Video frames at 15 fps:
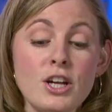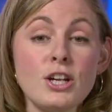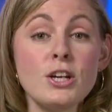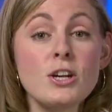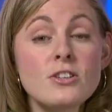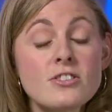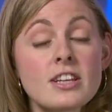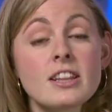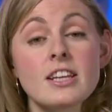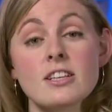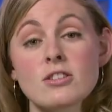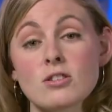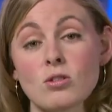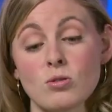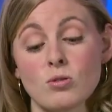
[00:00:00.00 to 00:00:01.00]
Using
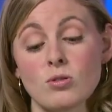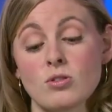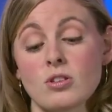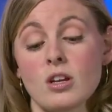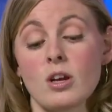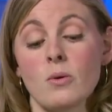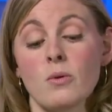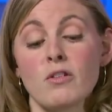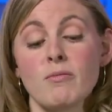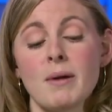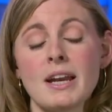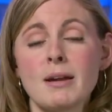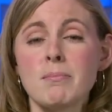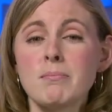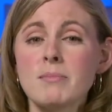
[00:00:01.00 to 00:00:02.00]
these tools, we've
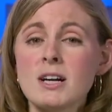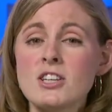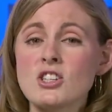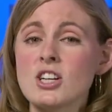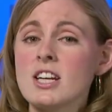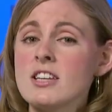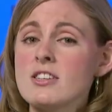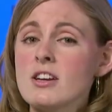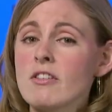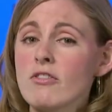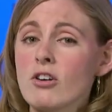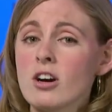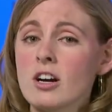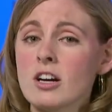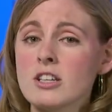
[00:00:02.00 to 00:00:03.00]
made it much easier
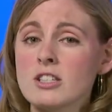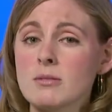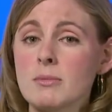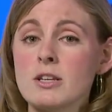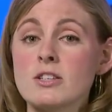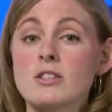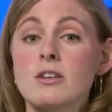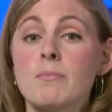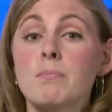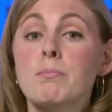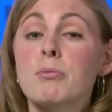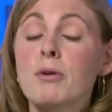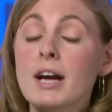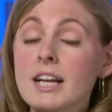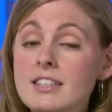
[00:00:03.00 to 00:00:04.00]
for our customers to
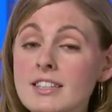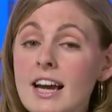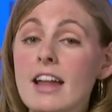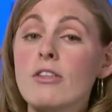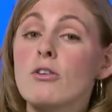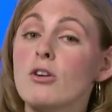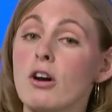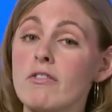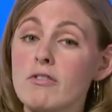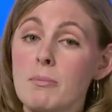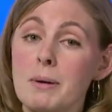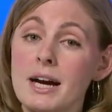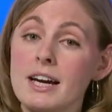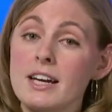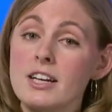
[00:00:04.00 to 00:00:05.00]
bring together an offer
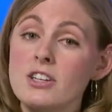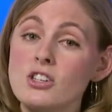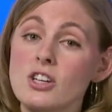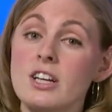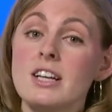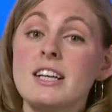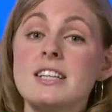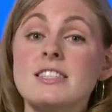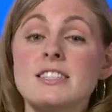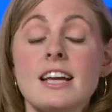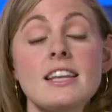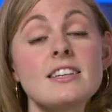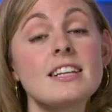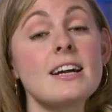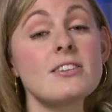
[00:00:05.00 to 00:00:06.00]
package,
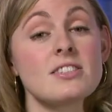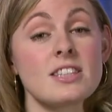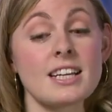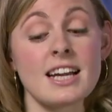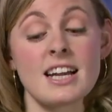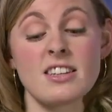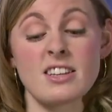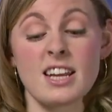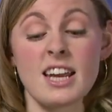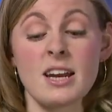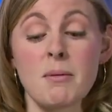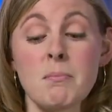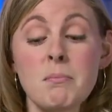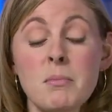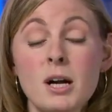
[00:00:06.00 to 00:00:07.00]
send it out to the candidate
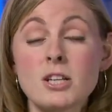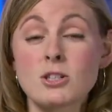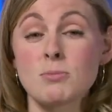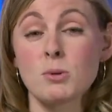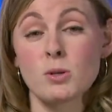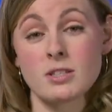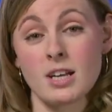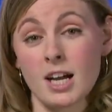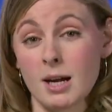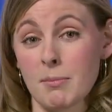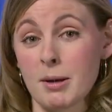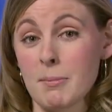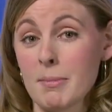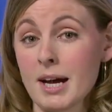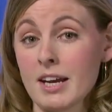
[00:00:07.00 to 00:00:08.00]
in a much more
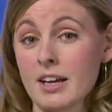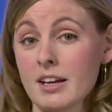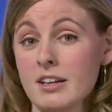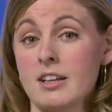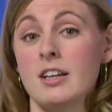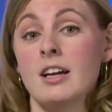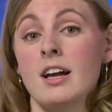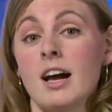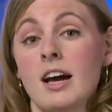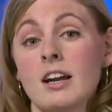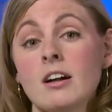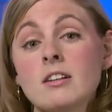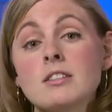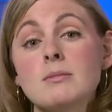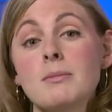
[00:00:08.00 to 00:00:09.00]
timely manner, and
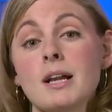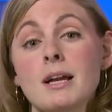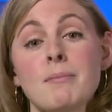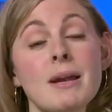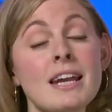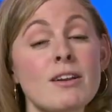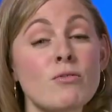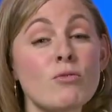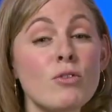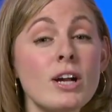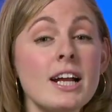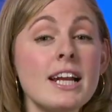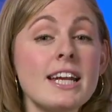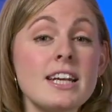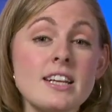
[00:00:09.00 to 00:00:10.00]
ultimately make it
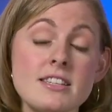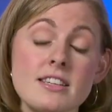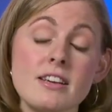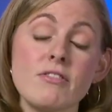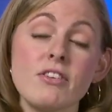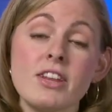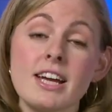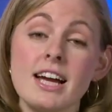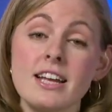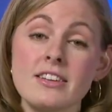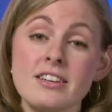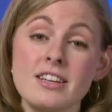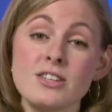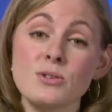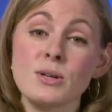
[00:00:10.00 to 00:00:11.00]
really easy for the
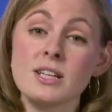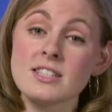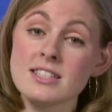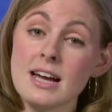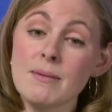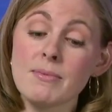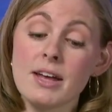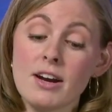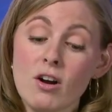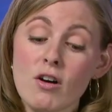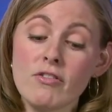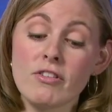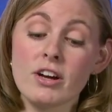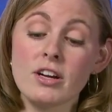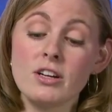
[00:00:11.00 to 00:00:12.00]
candidate to accept that
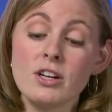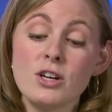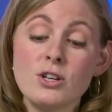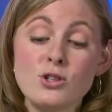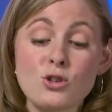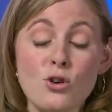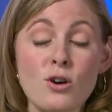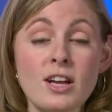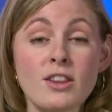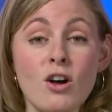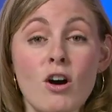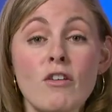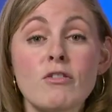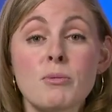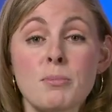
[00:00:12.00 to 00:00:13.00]
offer during the
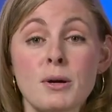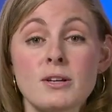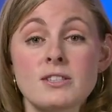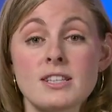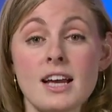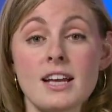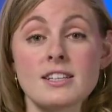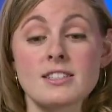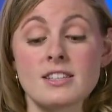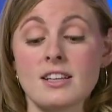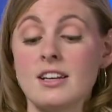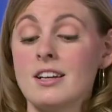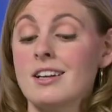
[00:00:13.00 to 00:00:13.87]
offer process.